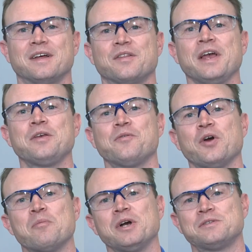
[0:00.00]
Thank you
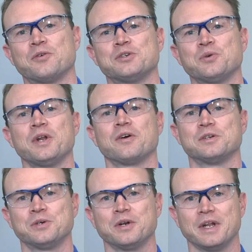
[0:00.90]
very much for joining
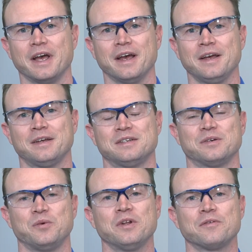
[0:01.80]
our tour today.
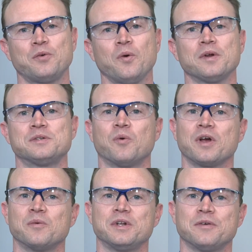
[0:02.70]
We look forward to
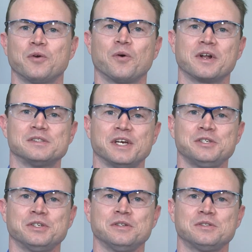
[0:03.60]
working with different
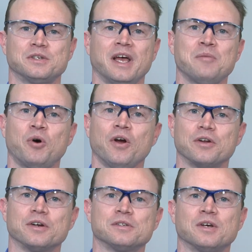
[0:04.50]
organizations and
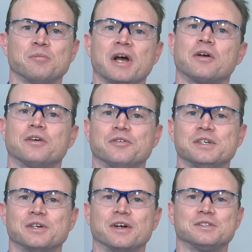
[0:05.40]
partners on microgrid
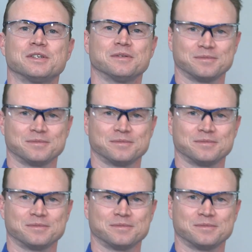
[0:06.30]
research.